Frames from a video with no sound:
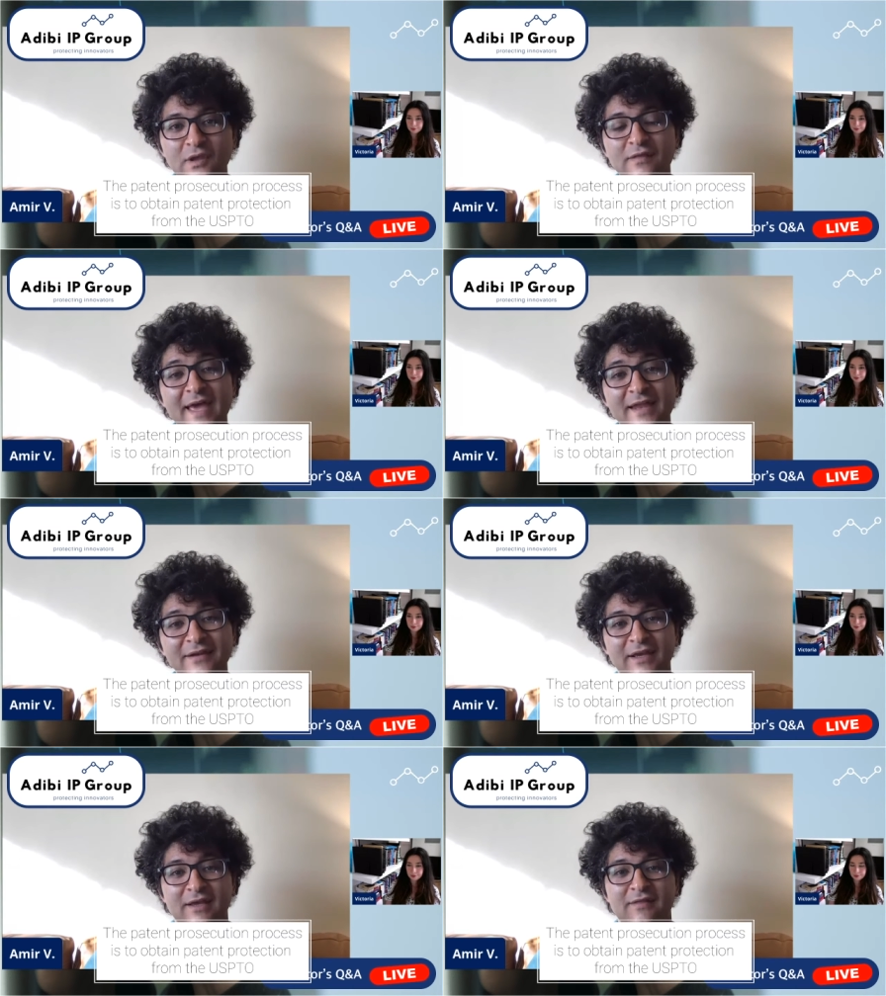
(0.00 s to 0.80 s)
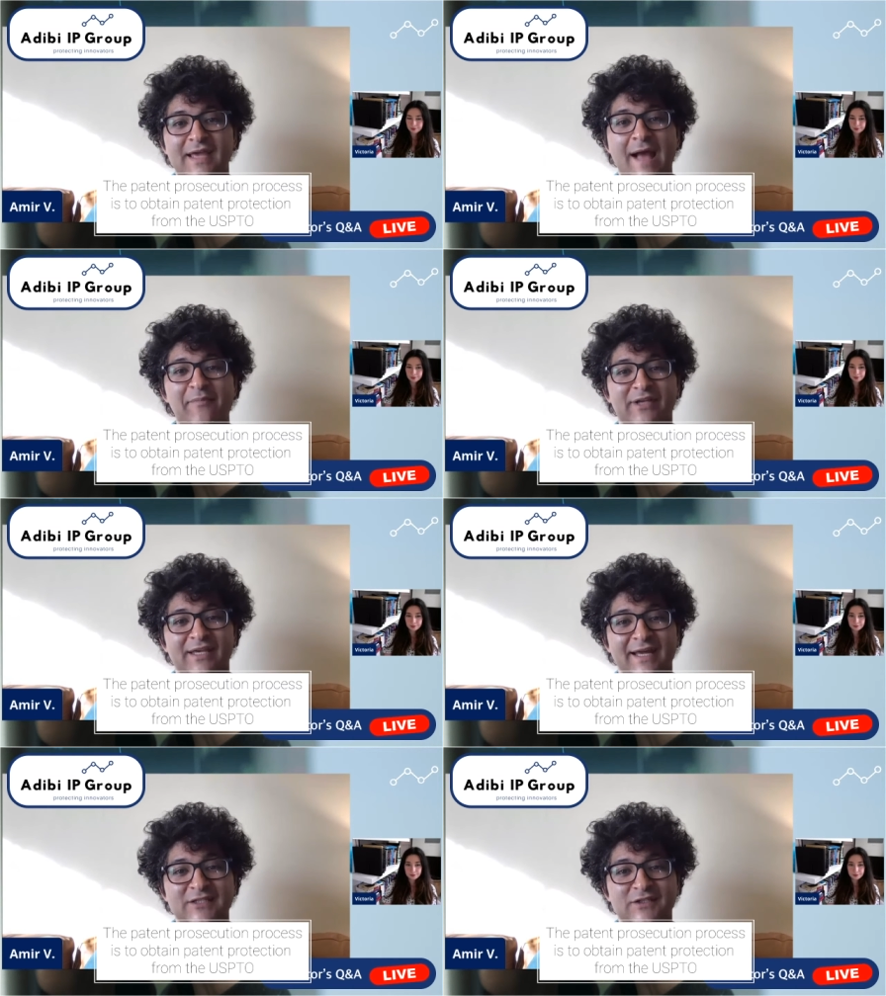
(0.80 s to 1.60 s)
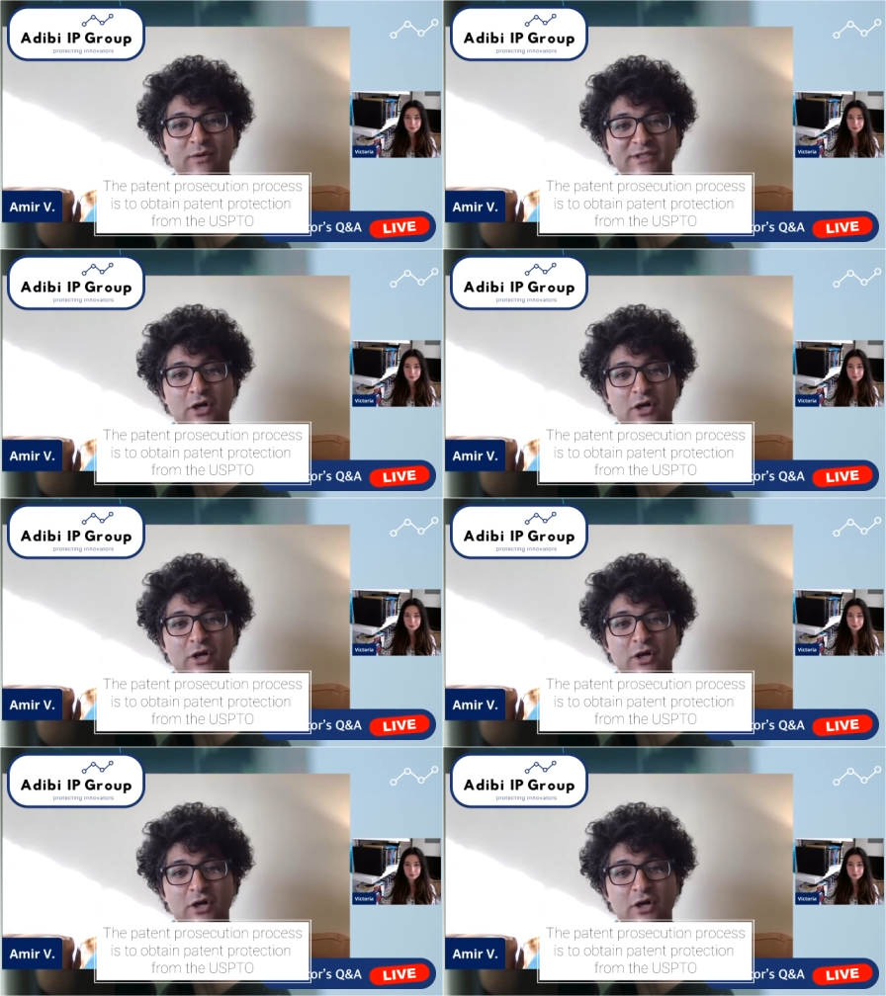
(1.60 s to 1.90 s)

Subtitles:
then the applicant gets what's